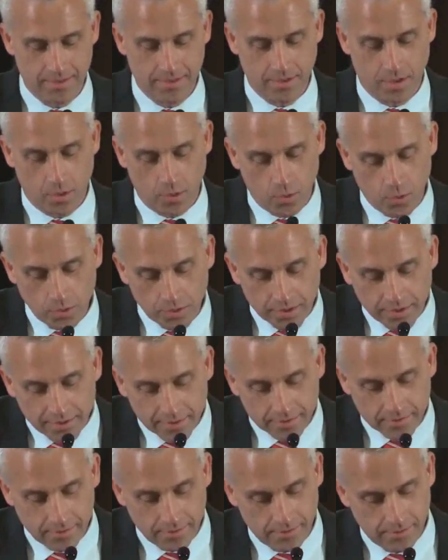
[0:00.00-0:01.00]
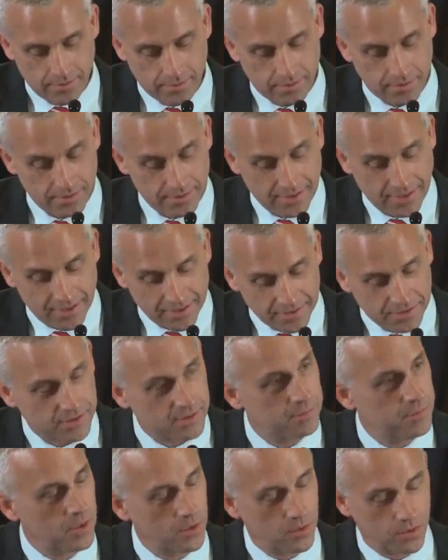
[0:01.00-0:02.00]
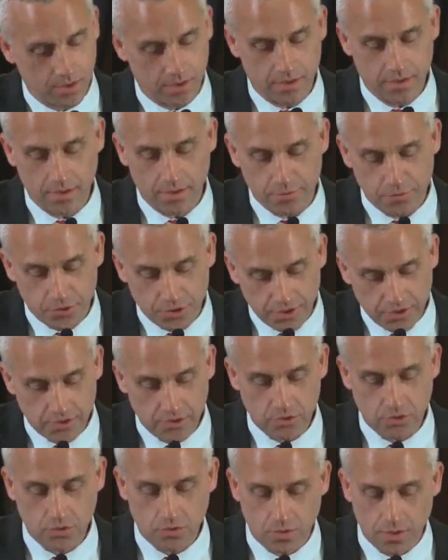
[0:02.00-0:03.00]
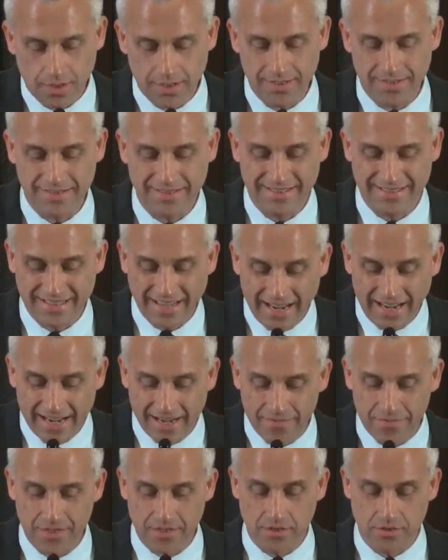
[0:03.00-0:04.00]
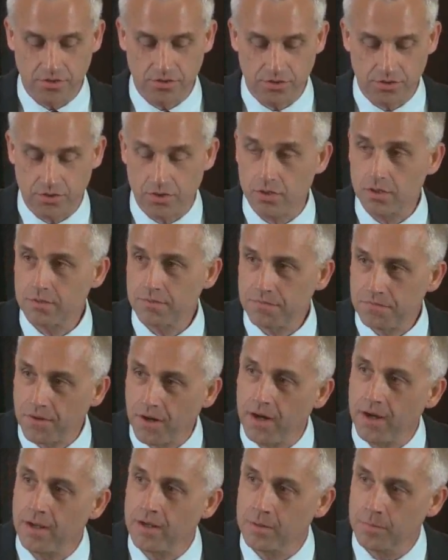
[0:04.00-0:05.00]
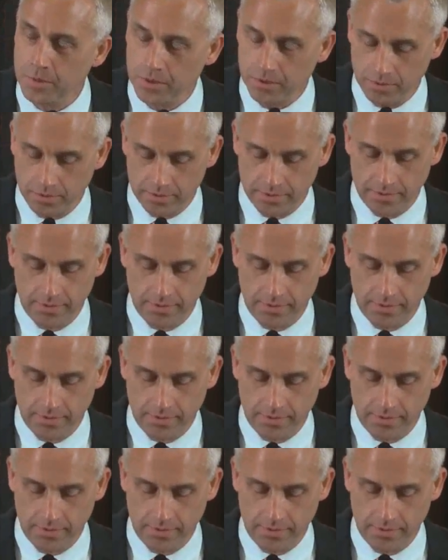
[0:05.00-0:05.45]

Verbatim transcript: Holding the testimony of Jesus Christ is having certifiable,